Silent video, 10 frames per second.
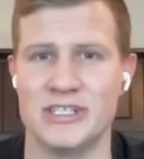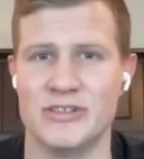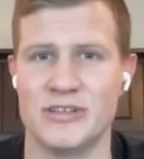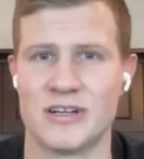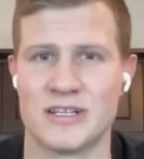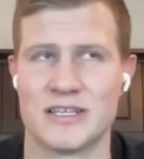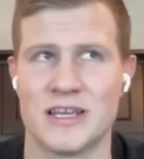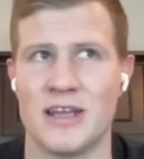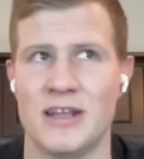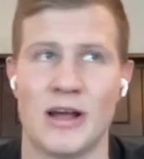and juniors,
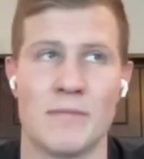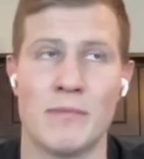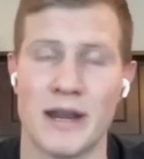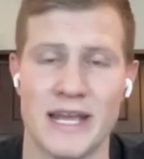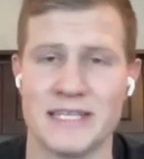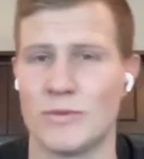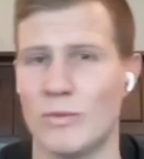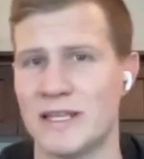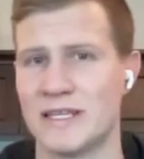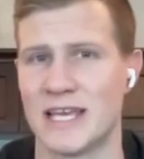like Mondays and
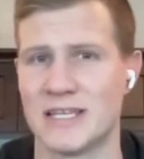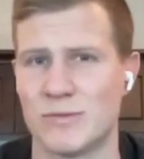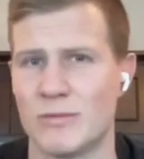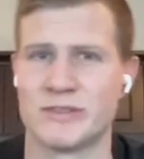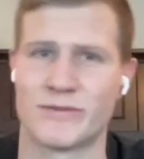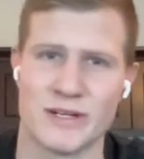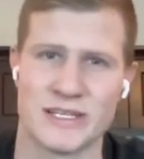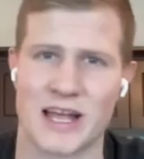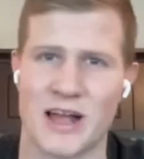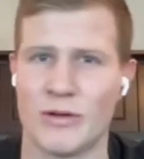Wednesdays. One was
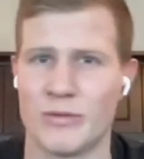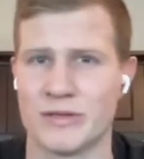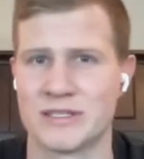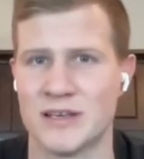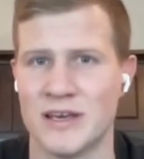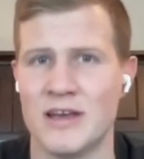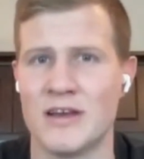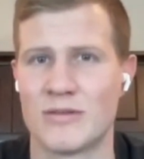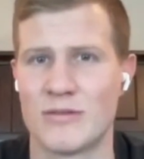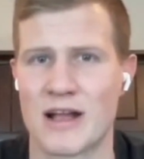freestyle, one was
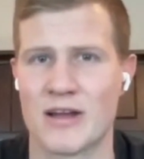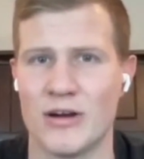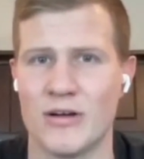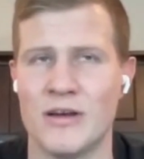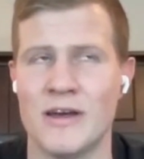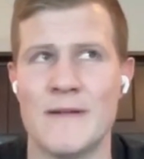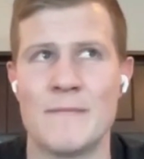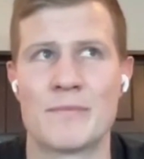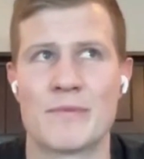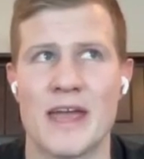Greco.
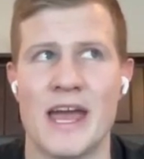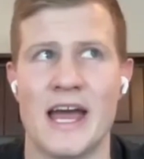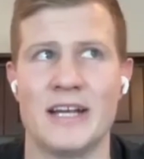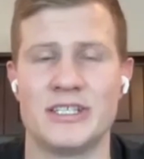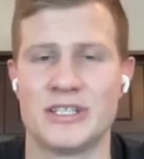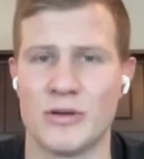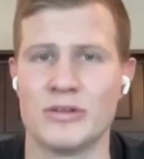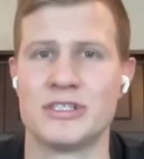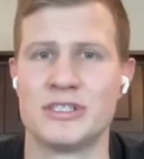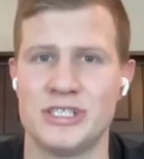And
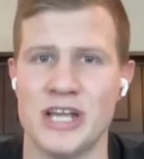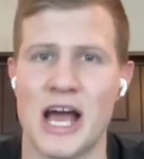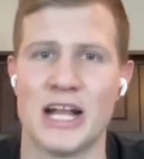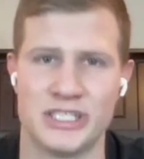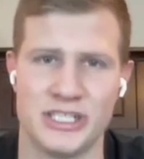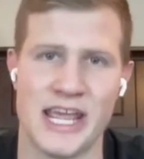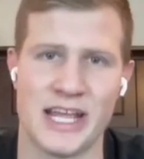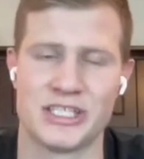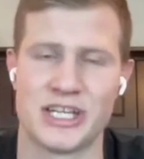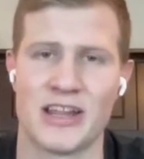Coach
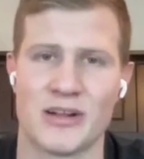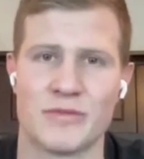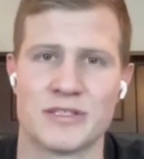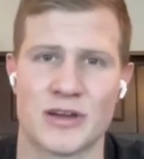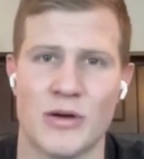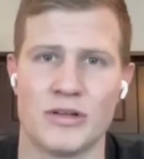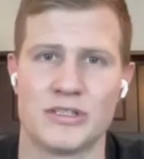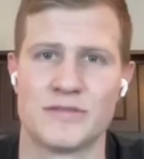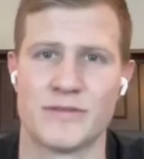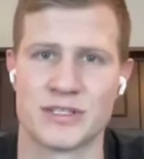Dan Chandler was the
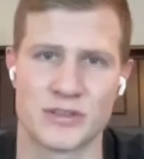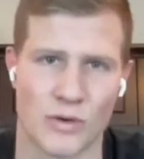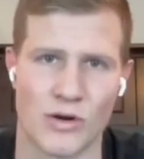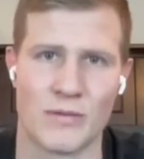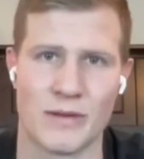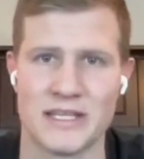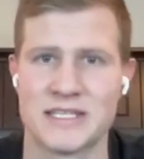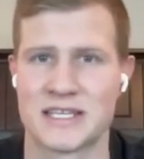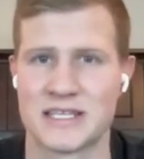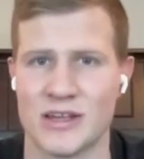coach for Storm, and he
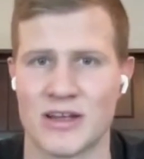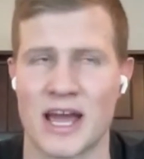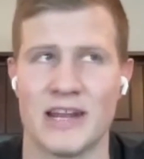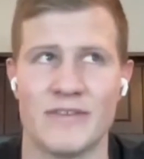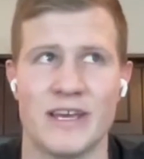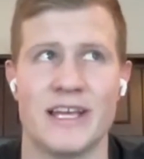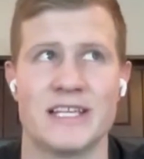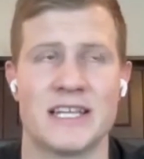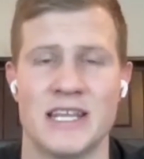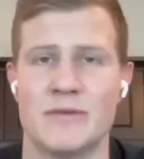still kind of
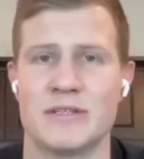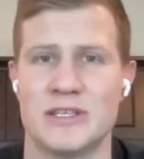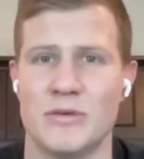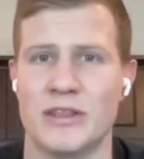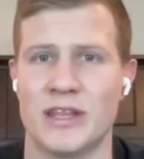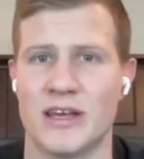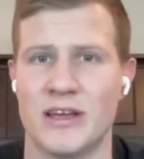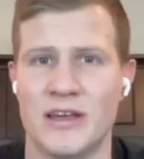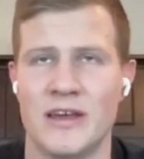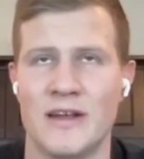is. And he was doing
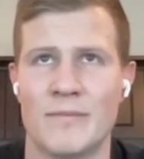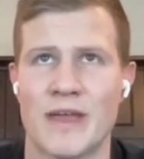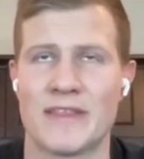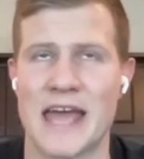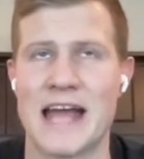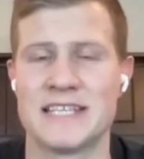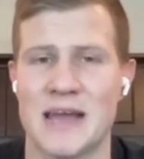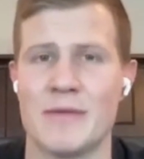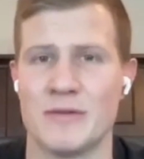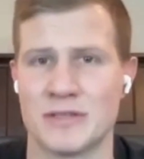at that
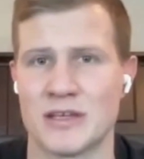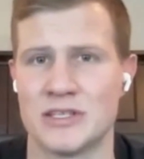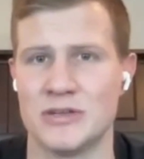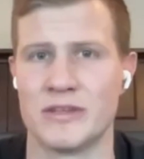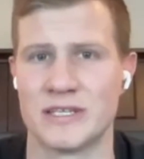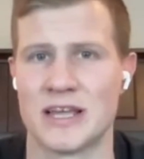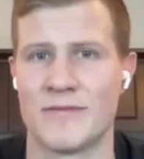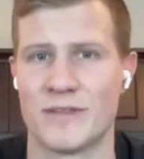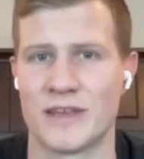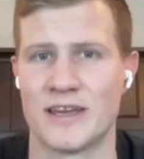time, he was also doing the
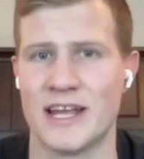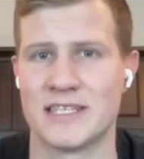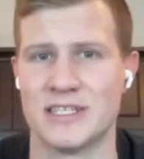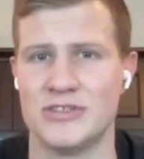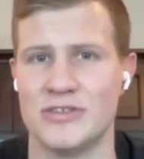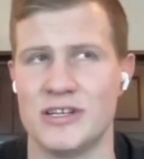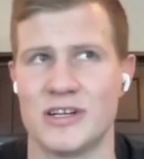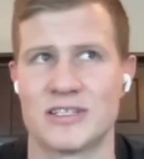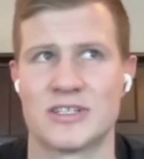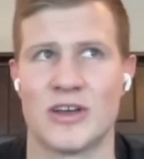stuff for the cadets and
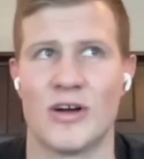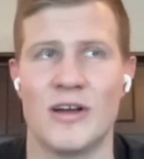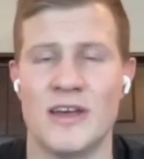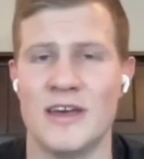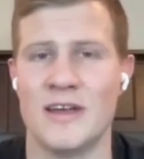juniors. So